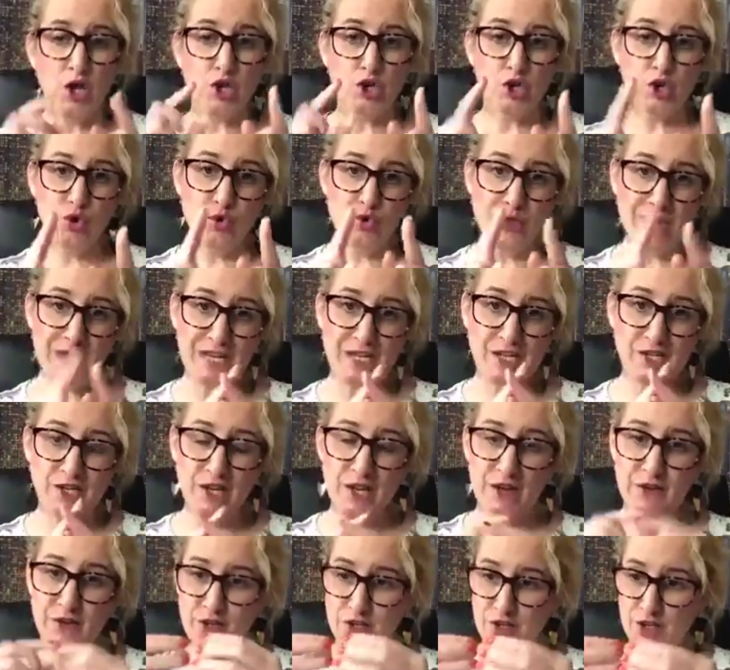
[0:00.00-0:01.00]
You
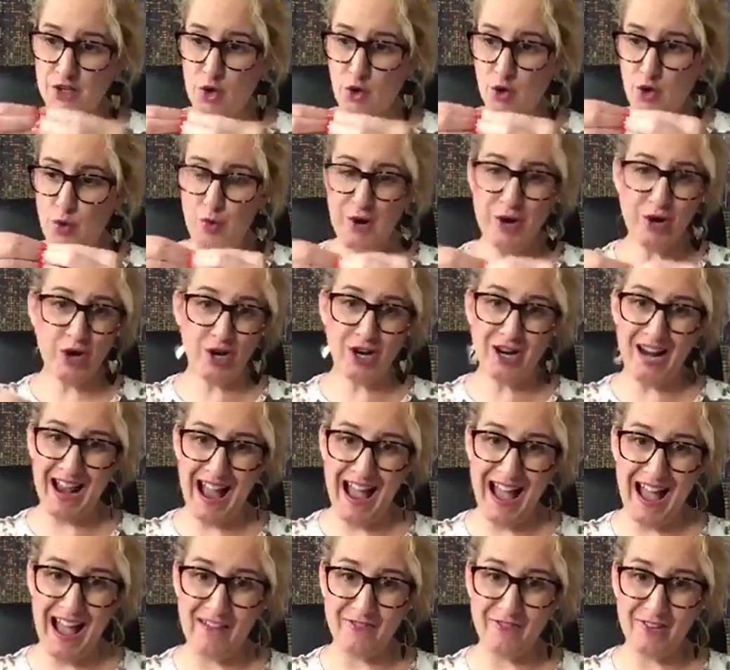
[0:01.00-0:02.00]
need, the only way you're going to
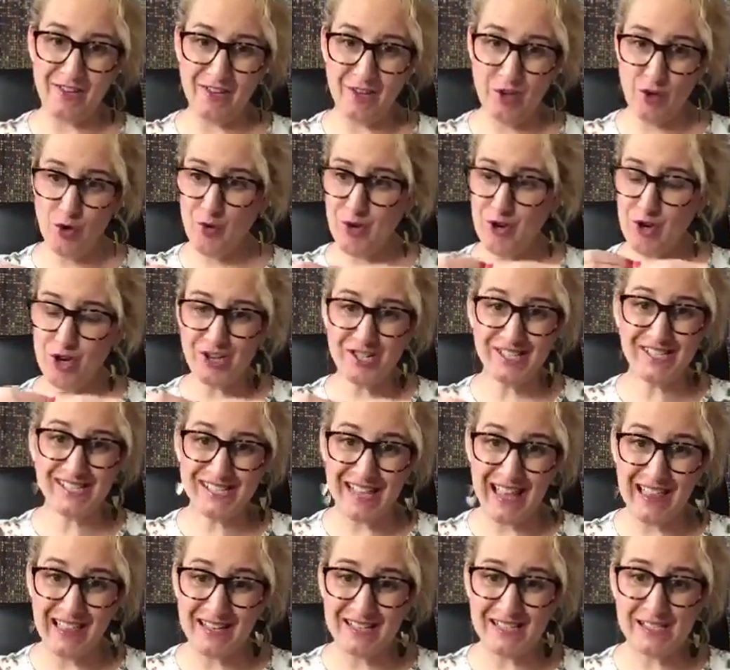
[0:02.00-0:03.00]
have it, the only way you're going to
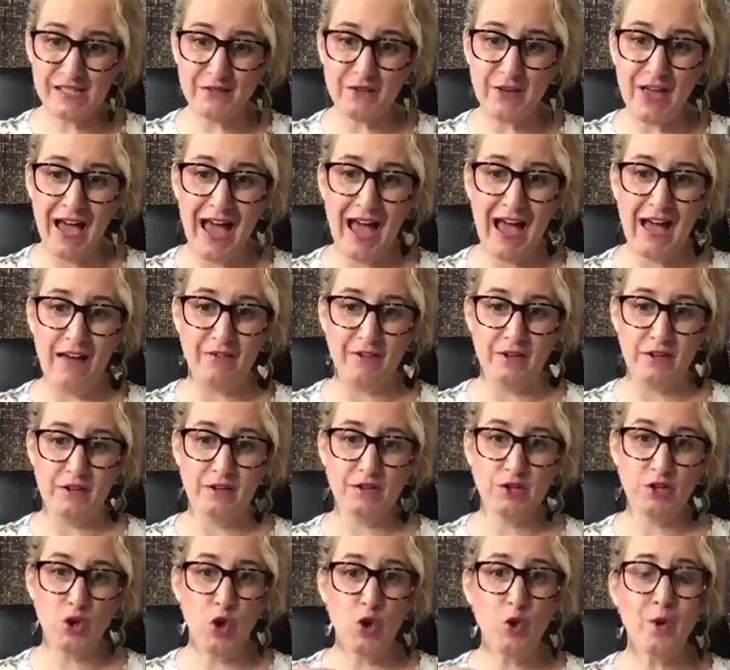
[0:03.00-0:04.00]
sell it is if you have it.
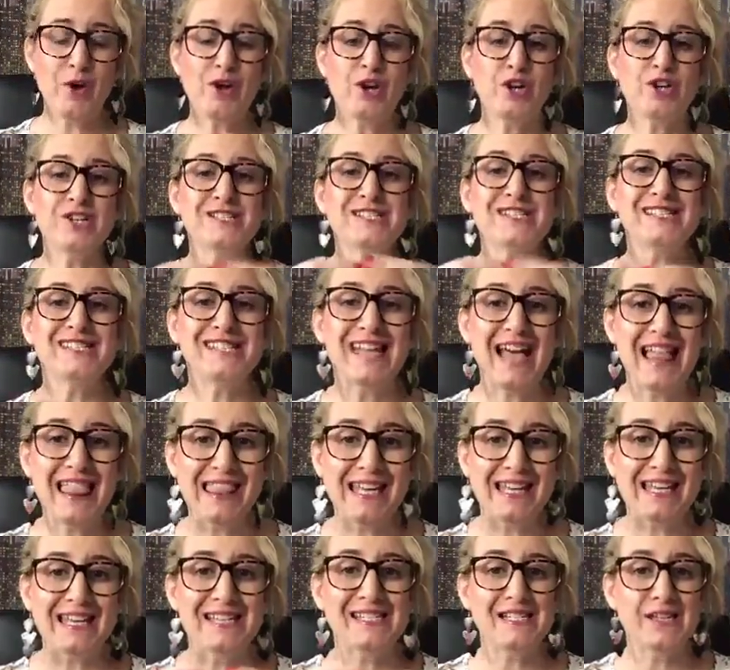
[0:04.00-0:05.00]
The only way you're going to
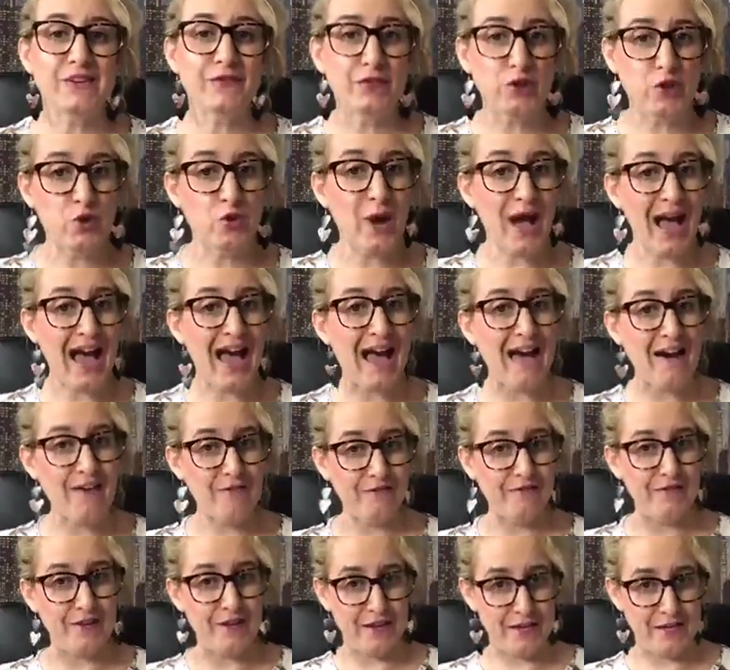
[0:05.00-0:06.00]
sell it is if you
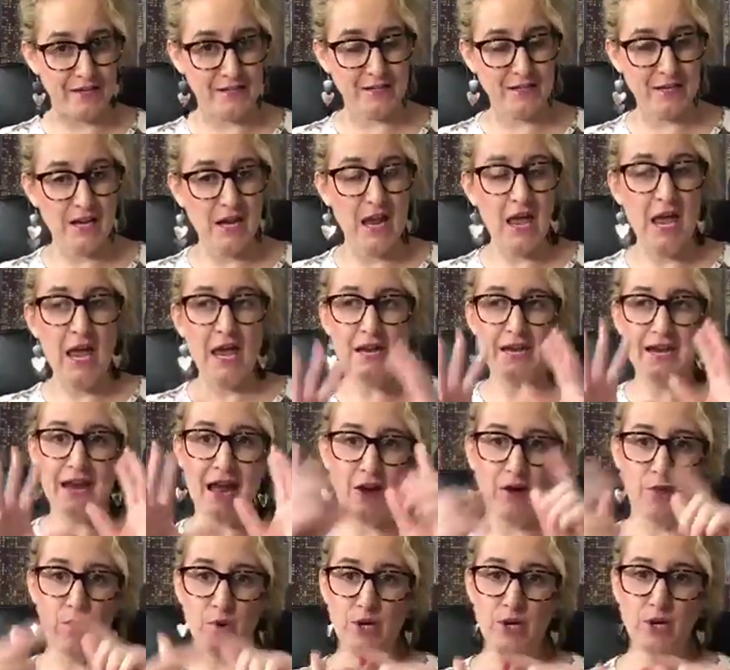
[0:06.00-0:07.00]
have it.
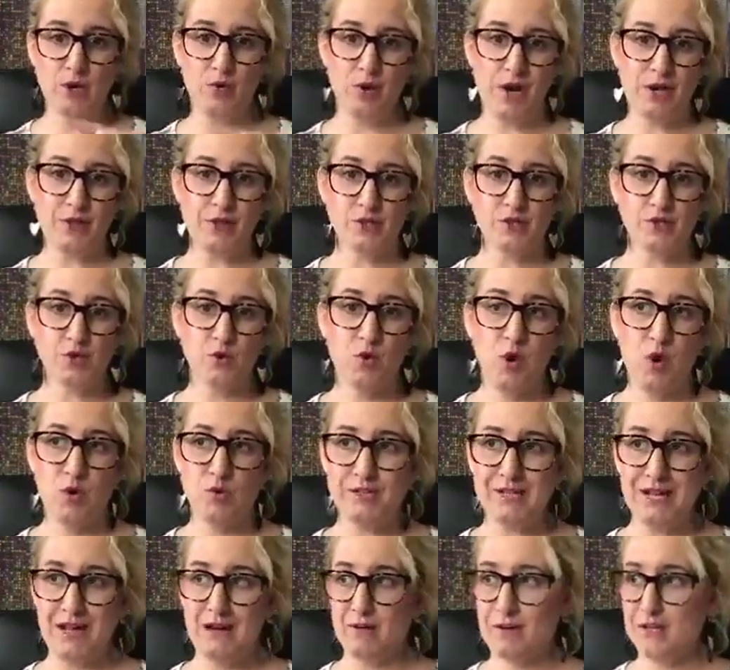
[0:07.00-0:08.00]
Now, I want you to write this
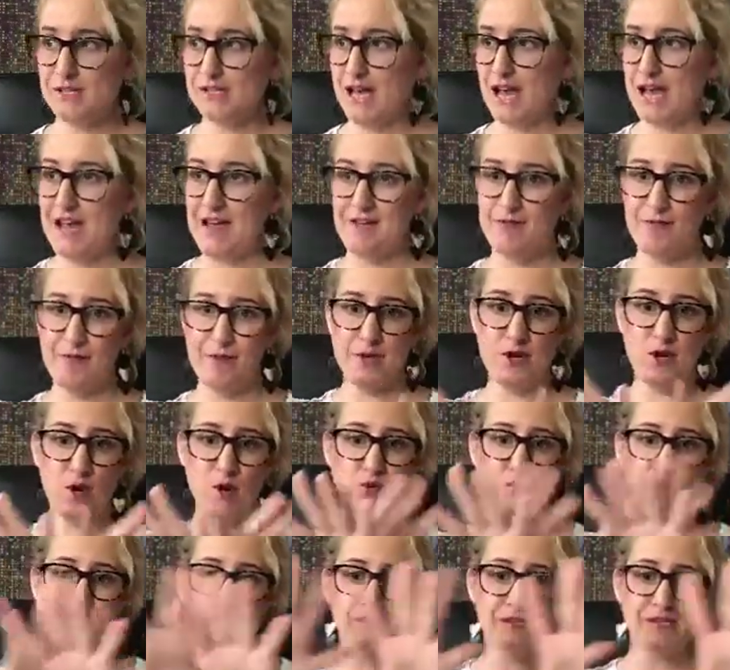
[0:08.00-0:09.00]
quote down because I have been
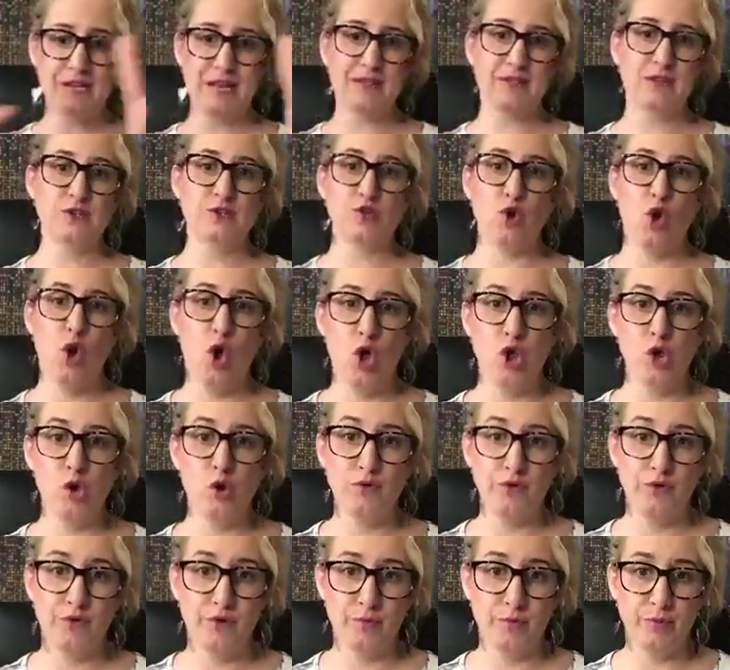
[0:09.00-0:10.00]
known to say this all
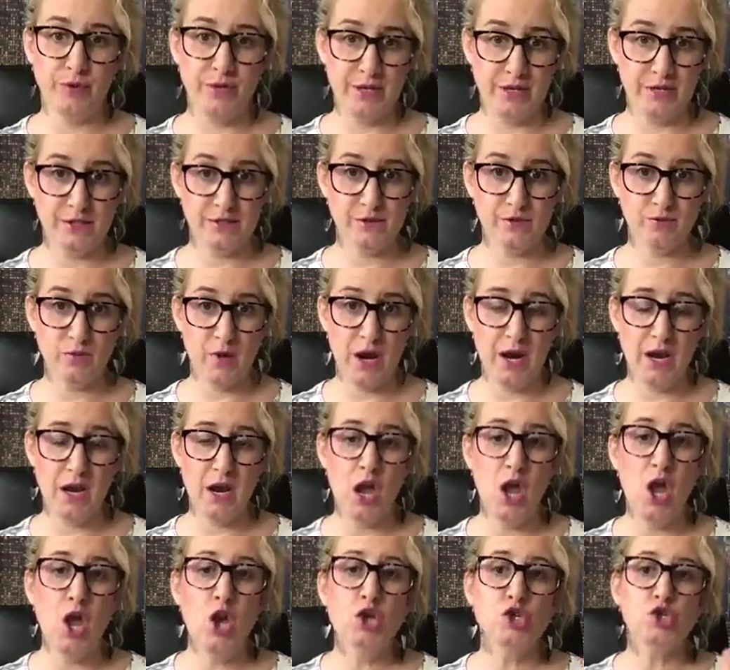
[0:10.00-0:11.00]
over the place, right?
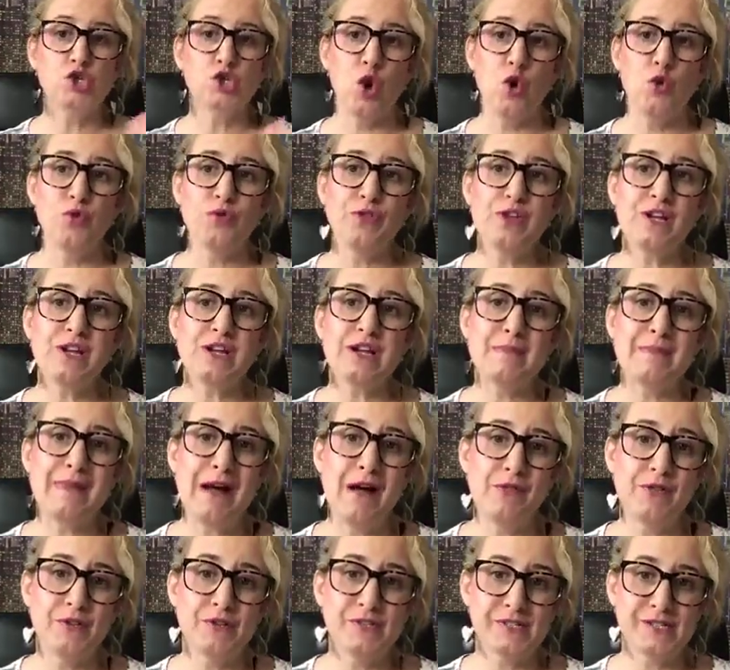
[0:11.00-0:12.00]
Don't think
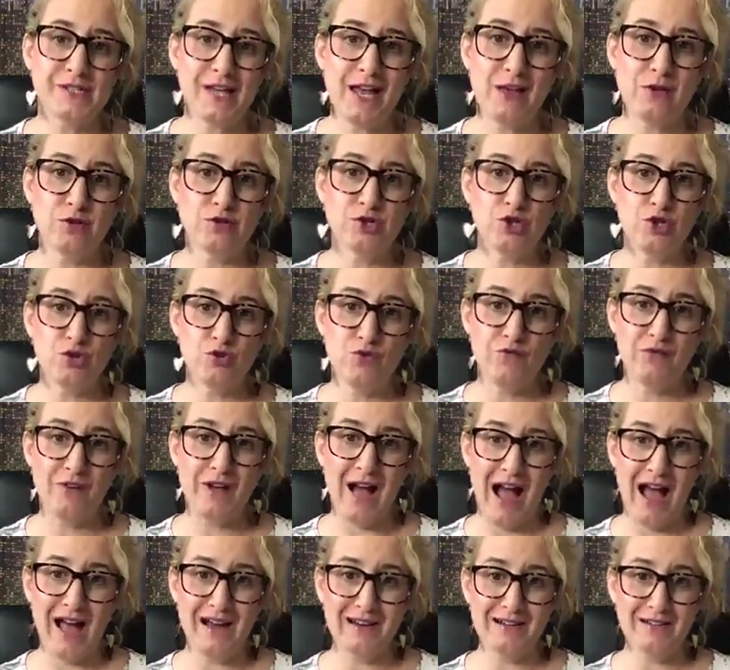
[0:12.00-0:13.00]
about the sales you've
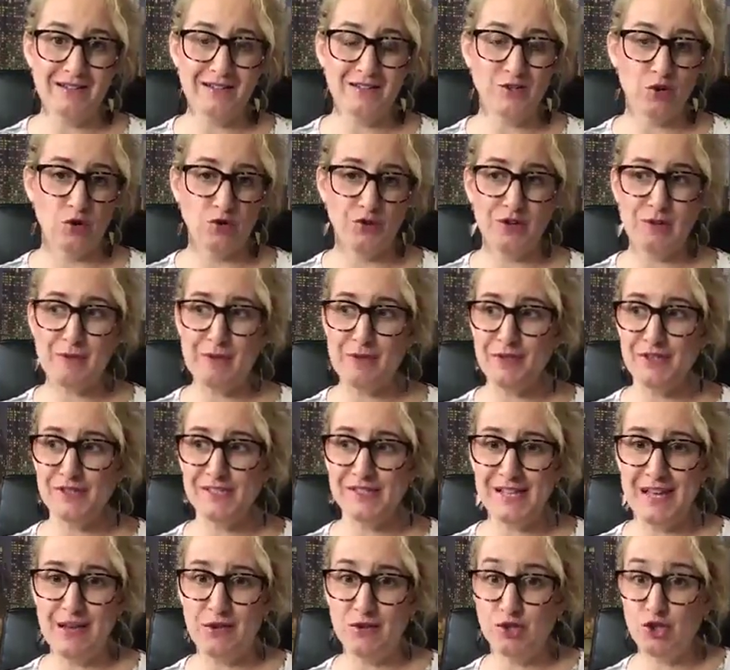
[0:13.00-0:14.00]
gotten. Don't think about the
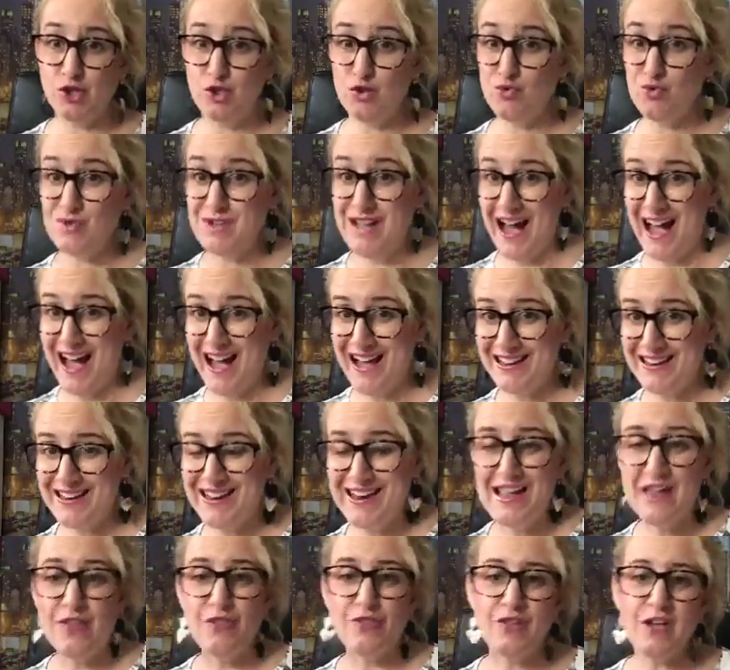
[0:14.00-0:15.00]
sales you got.
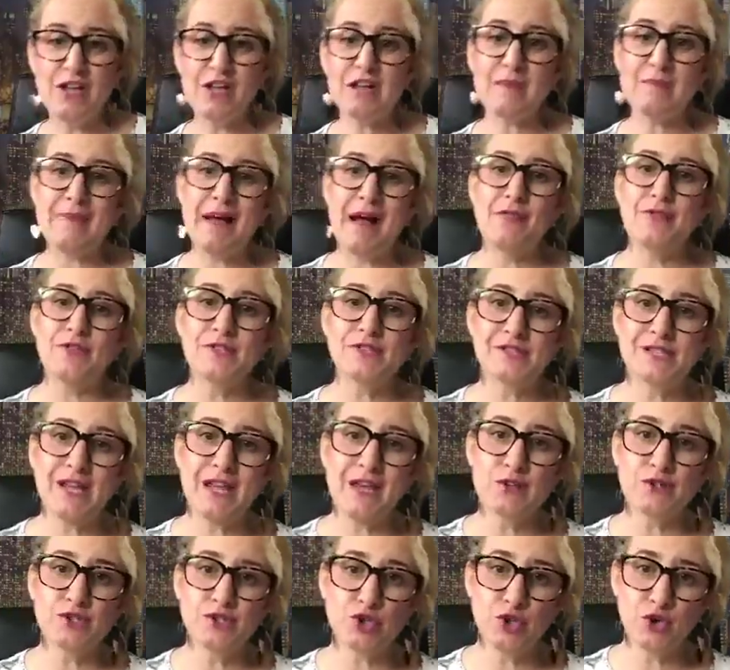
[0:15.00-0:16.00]
Think about the
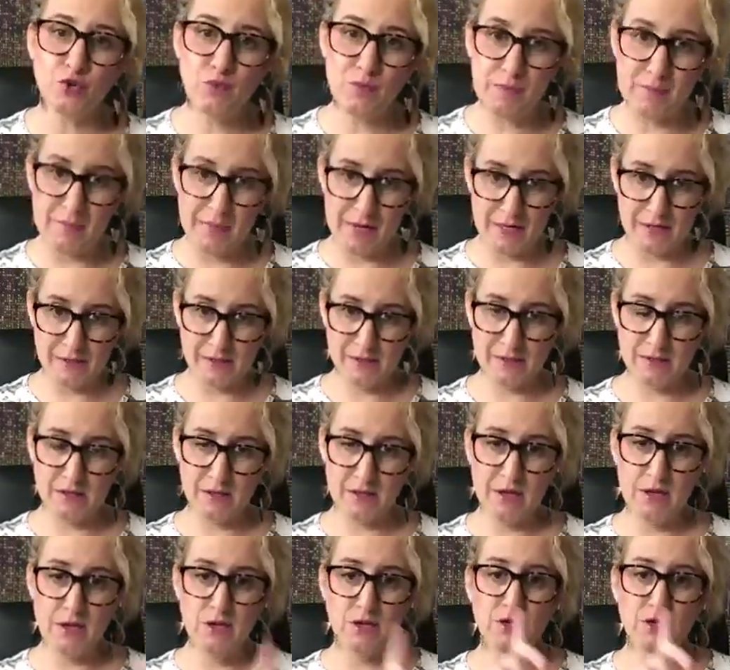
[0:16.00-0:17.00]
sales you missed.